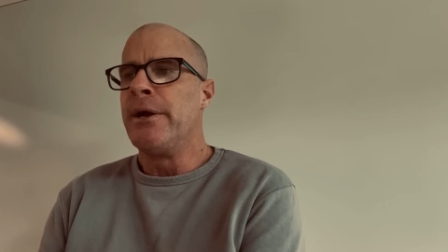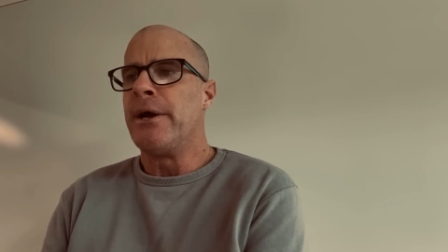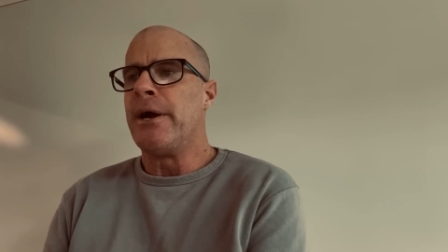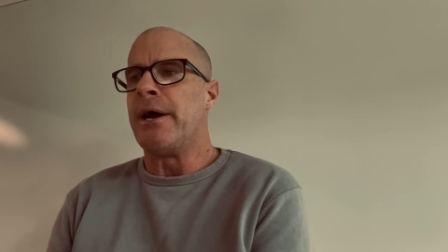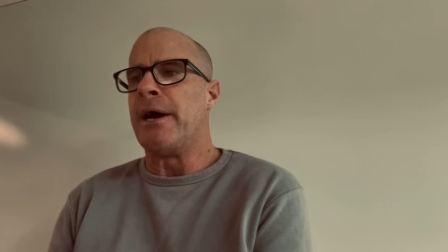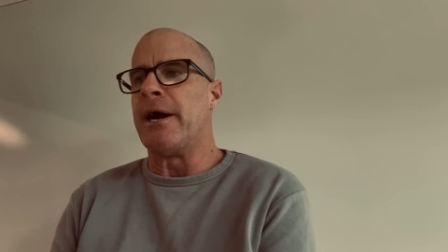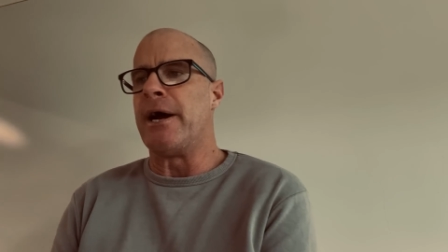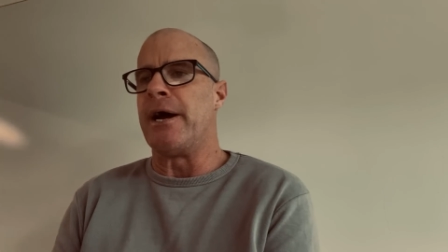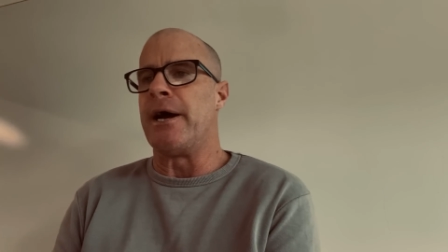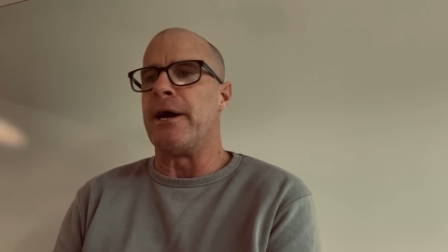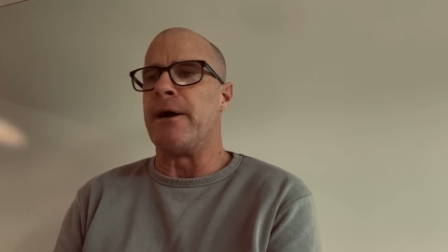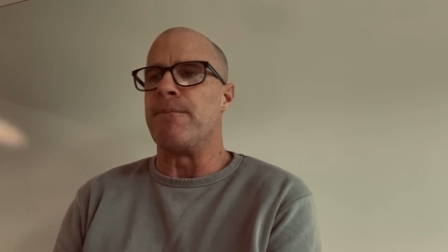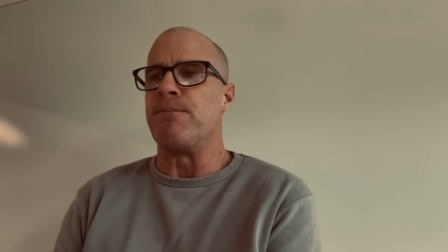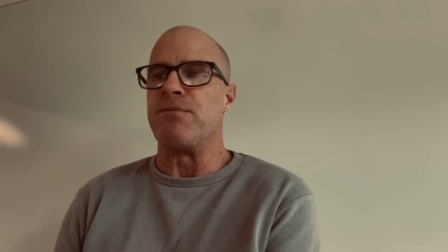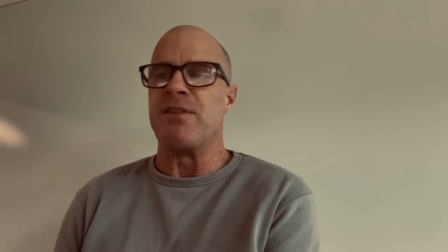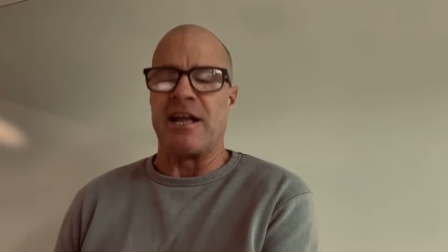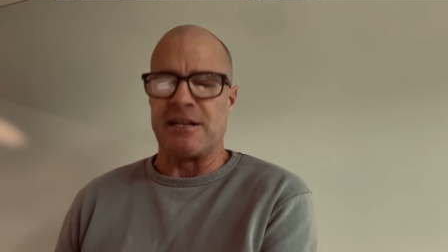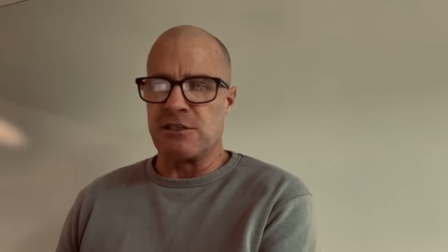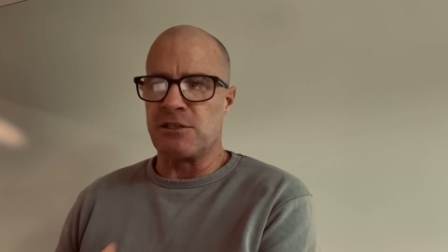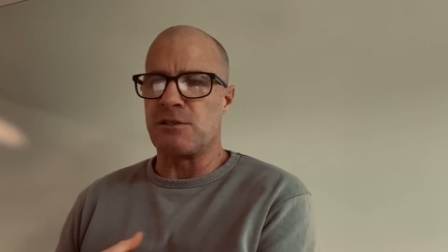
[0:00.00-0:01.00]

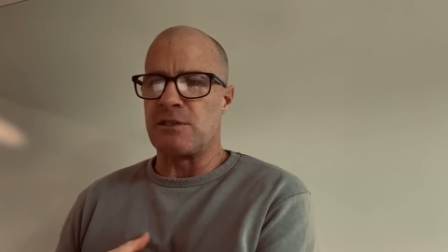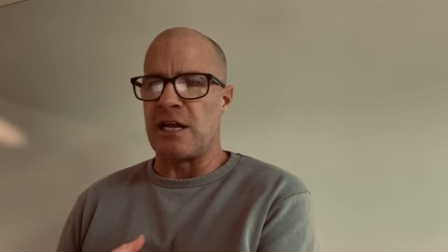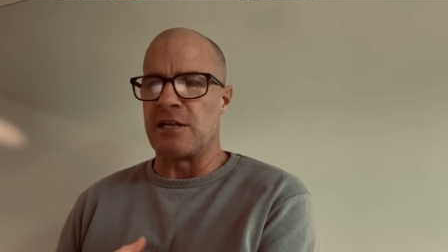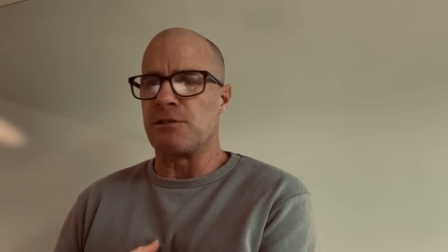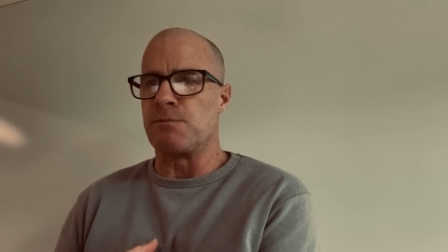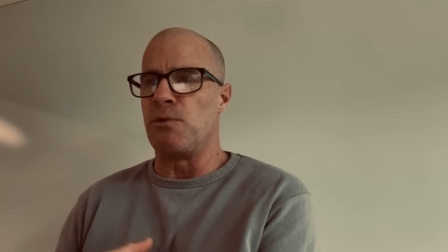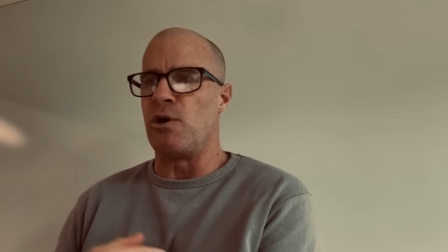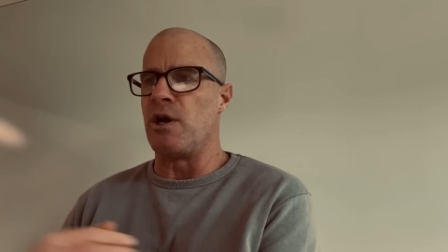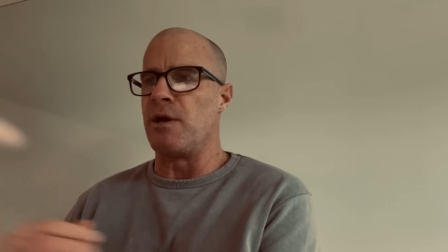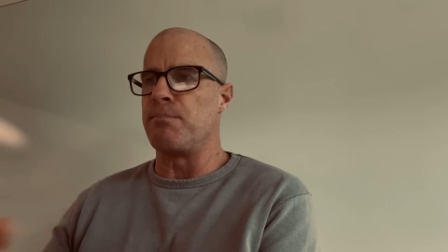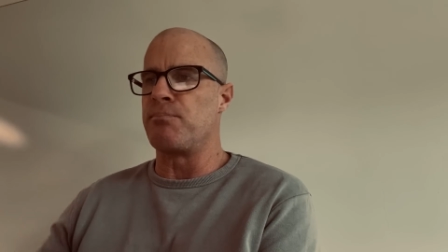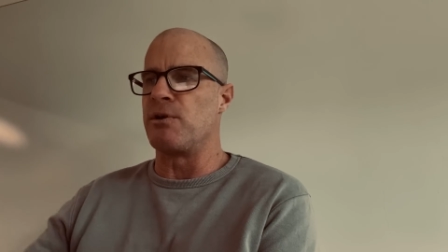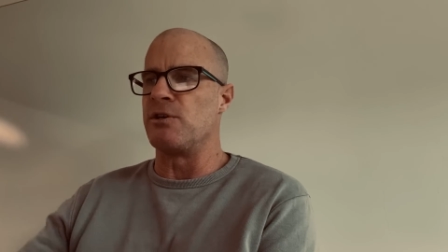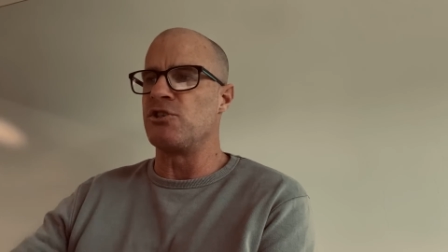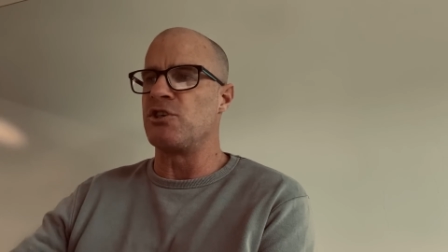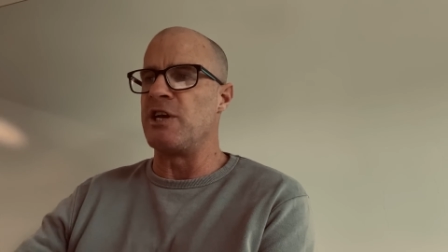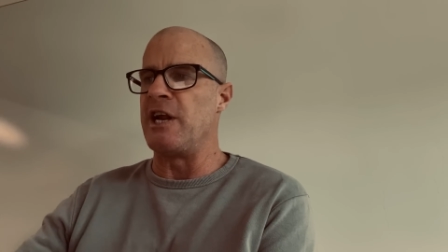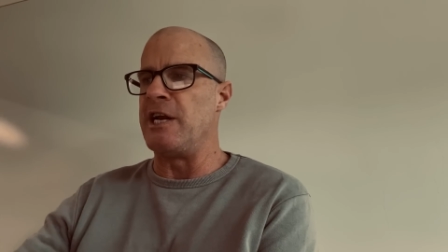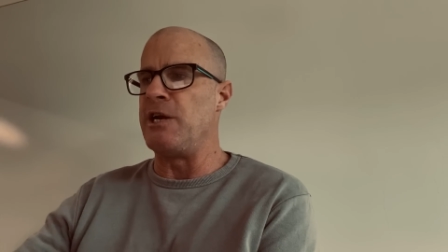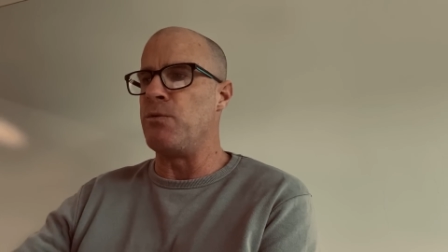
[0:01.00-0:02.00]
That's my
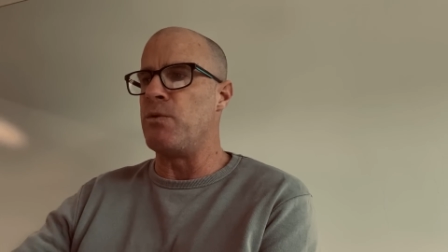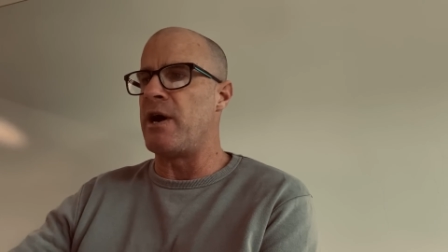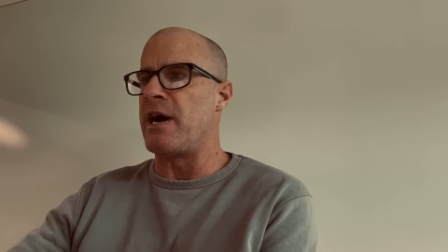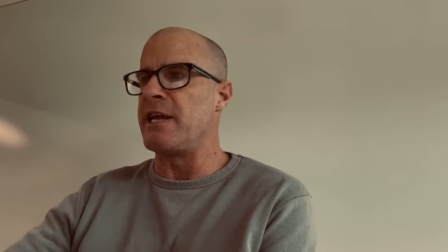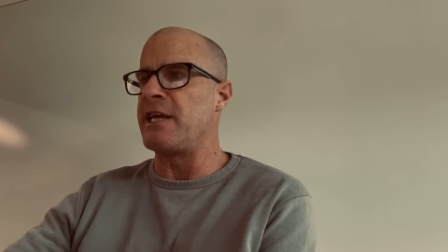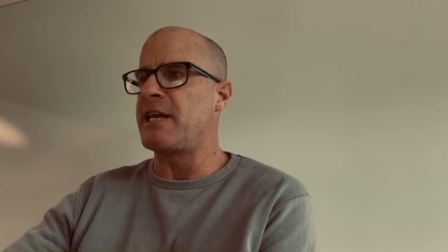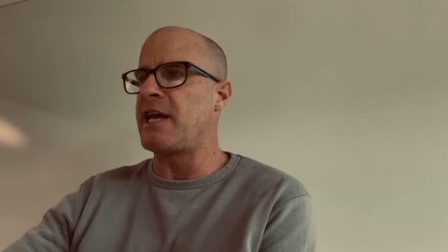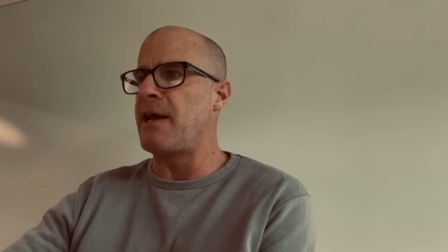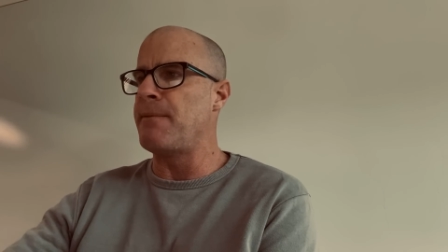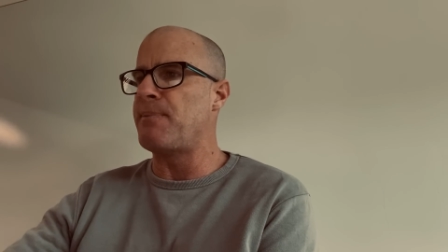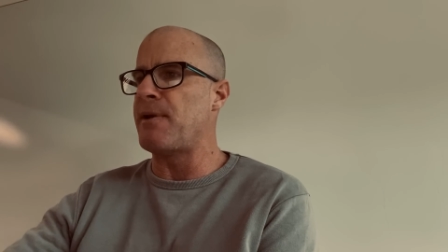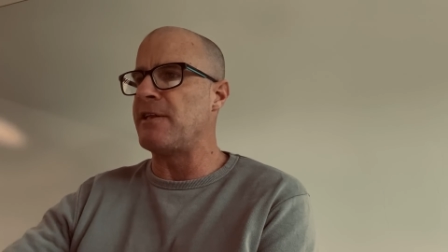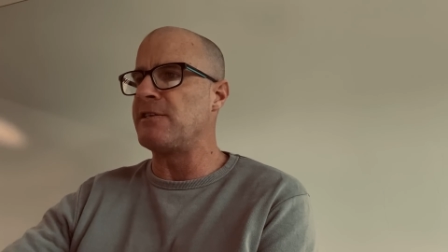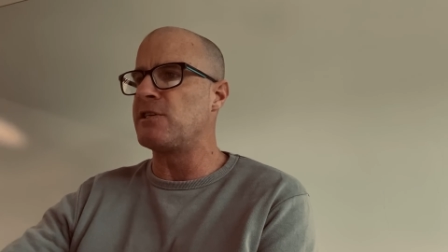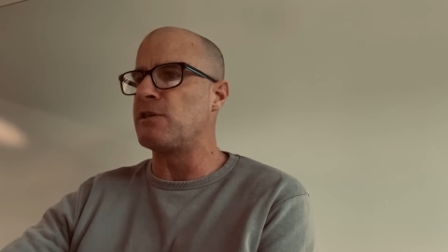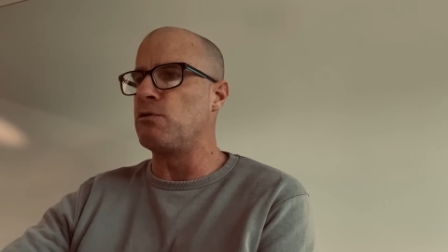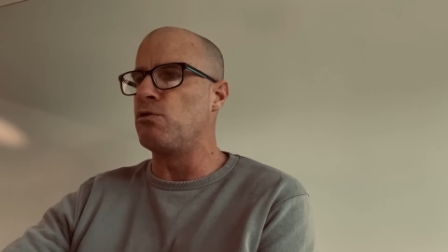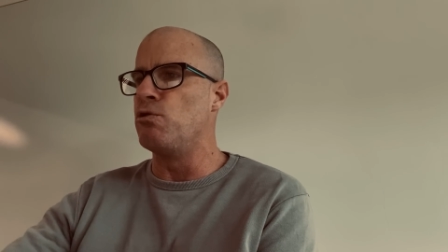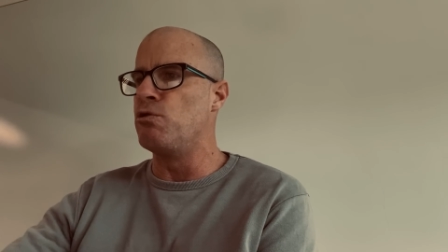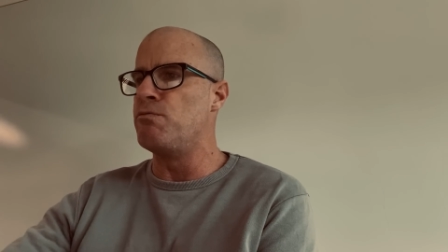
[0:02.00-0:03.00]
impression anyway. Kemp had
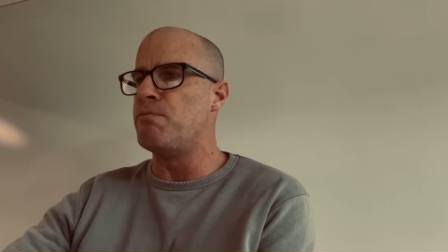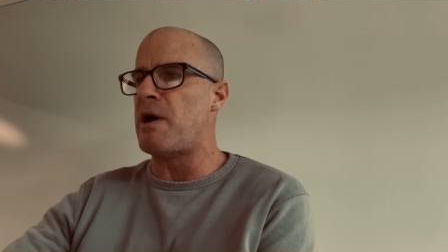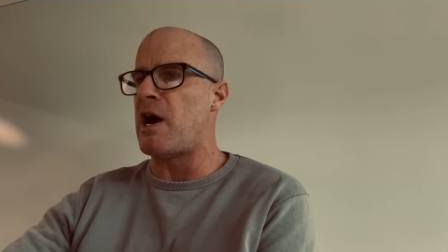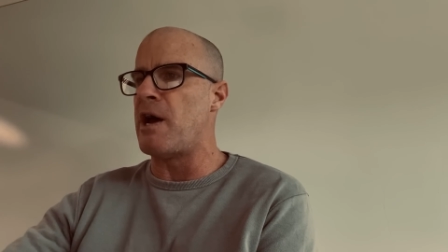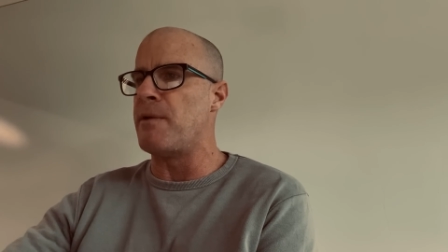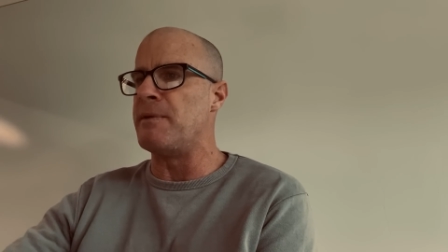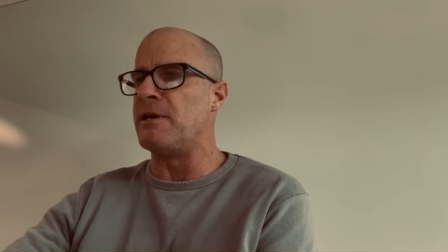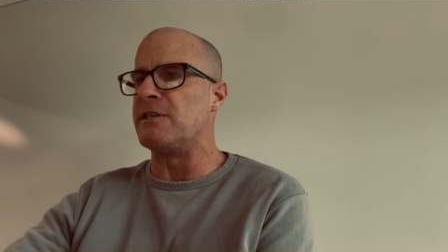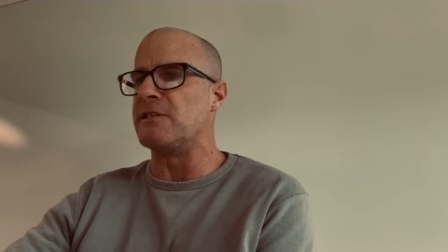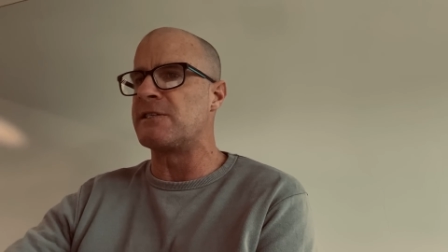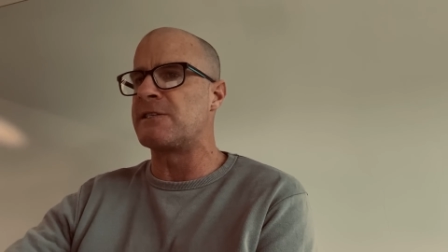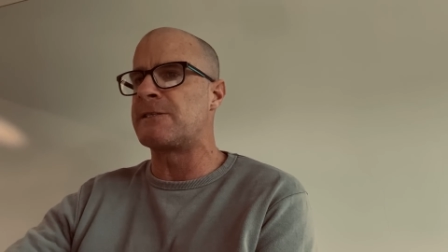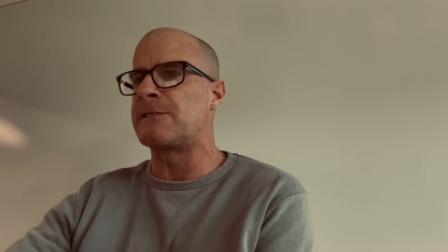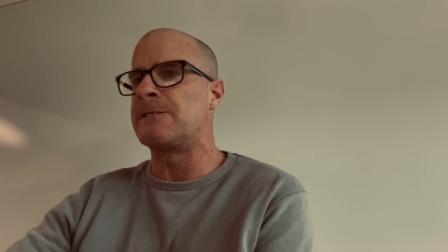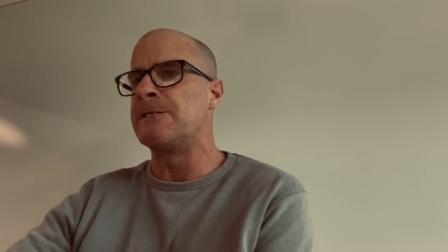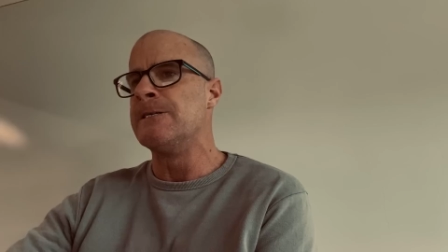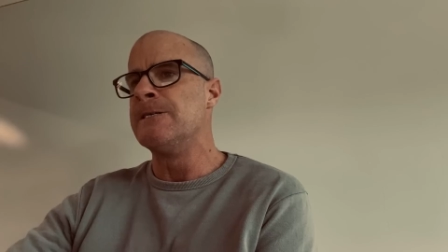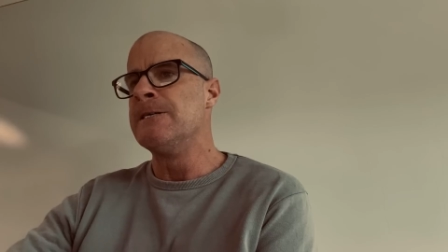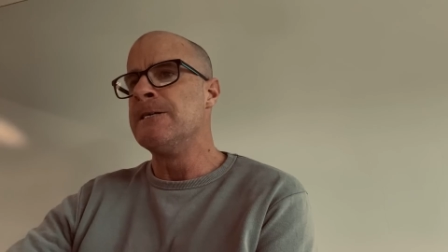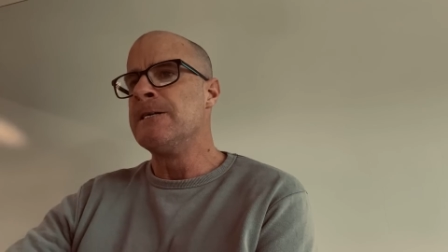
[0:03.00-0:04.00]
some good moments.